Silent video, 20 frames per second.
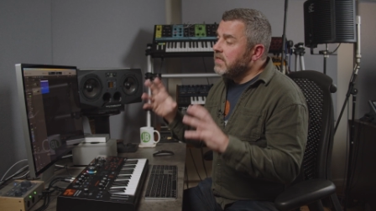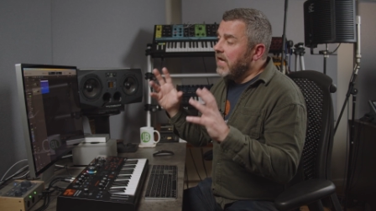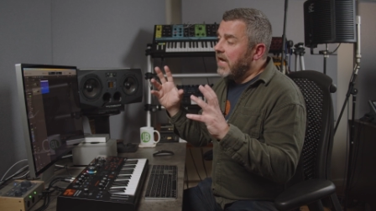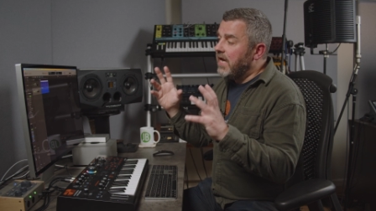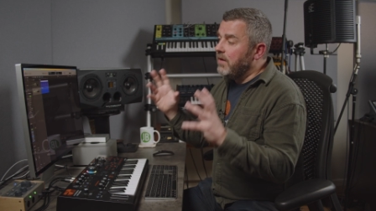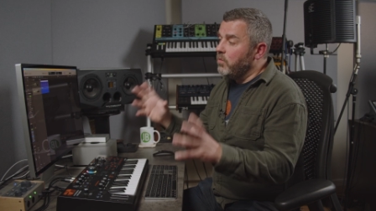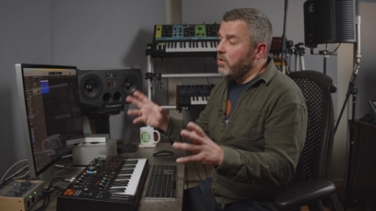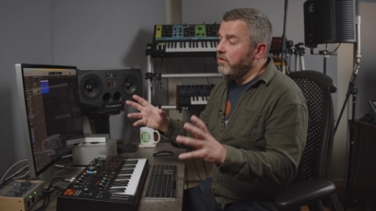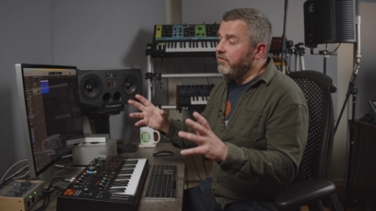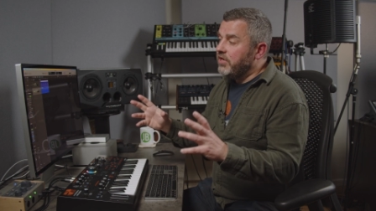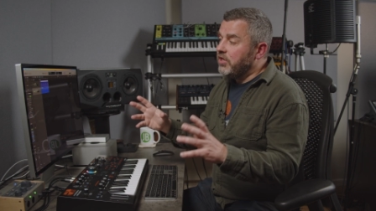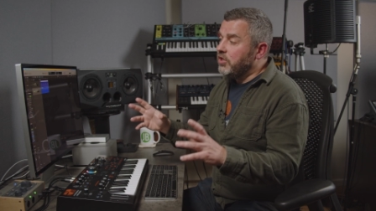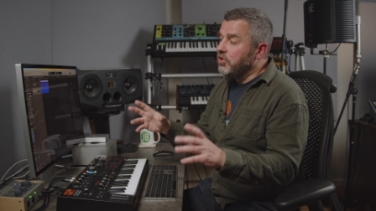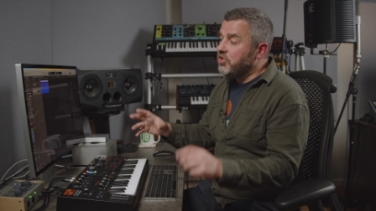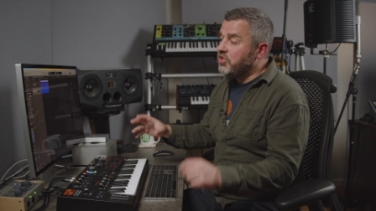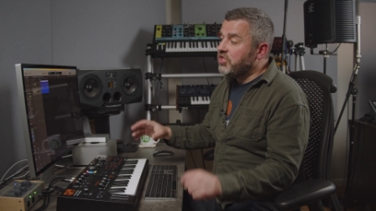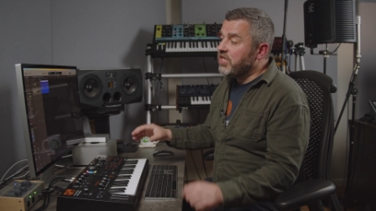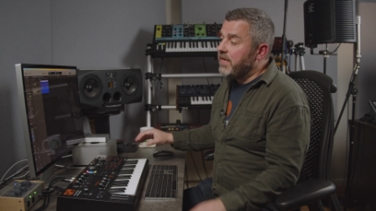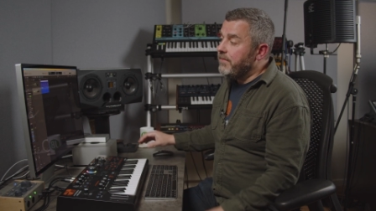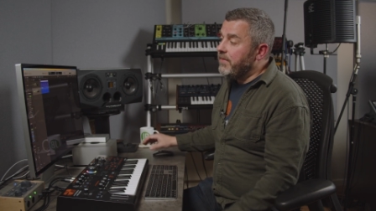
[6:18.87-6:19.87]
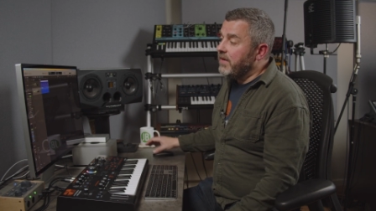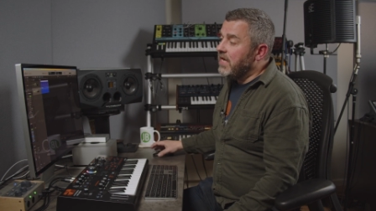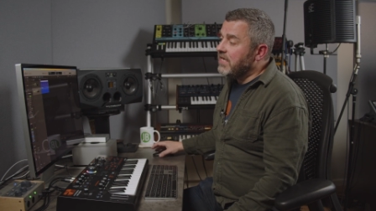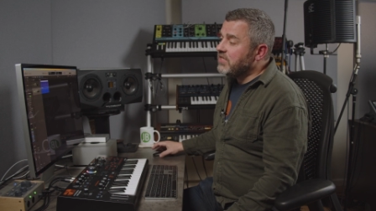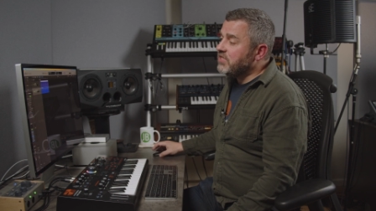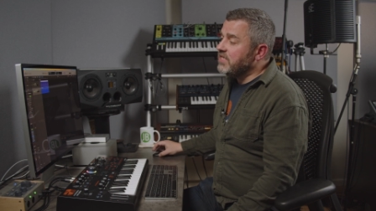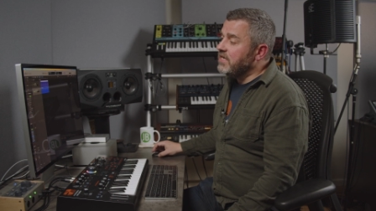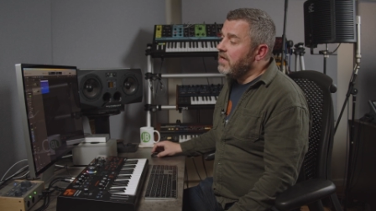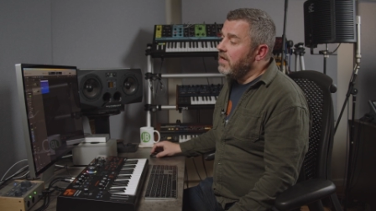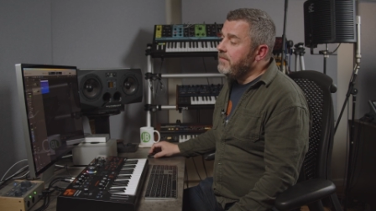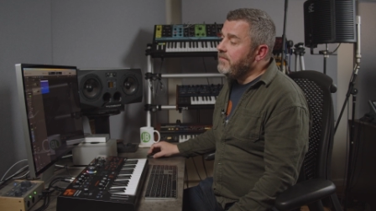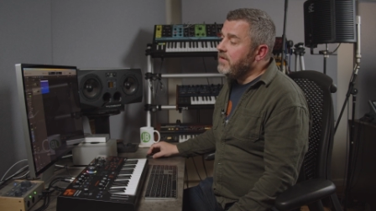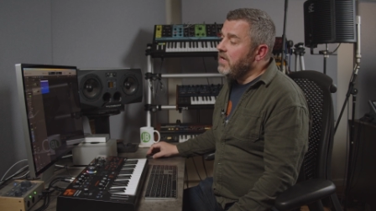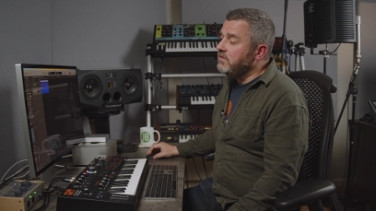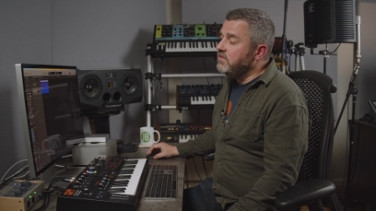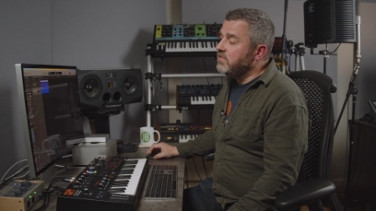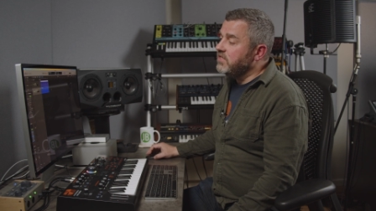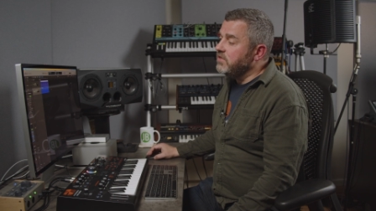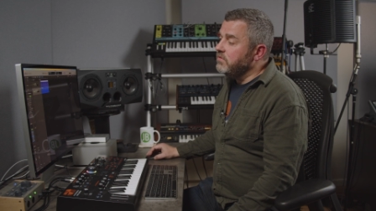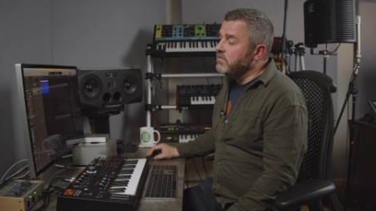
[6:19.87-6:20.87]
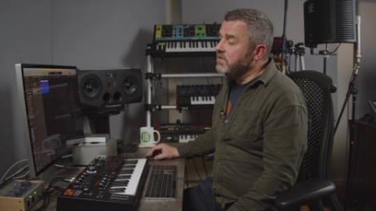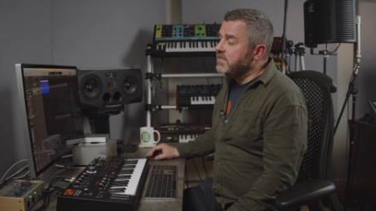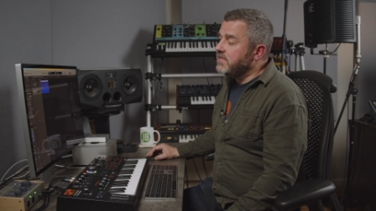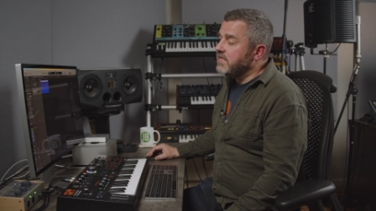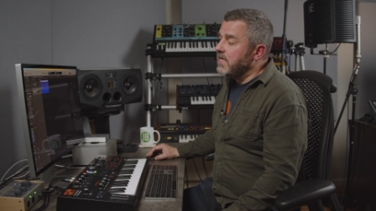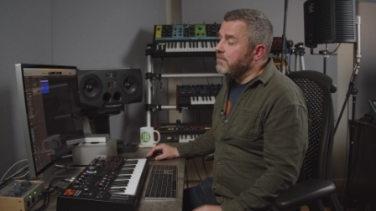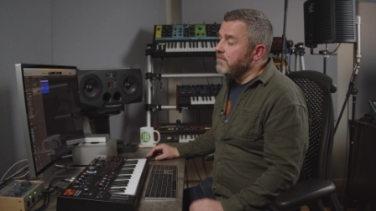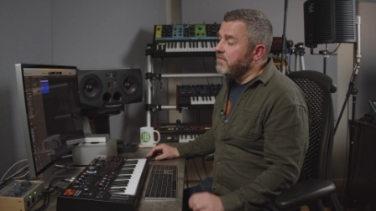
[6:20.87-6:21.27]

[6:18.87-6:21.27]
and we're in good shape. And actually, I'm going to do the same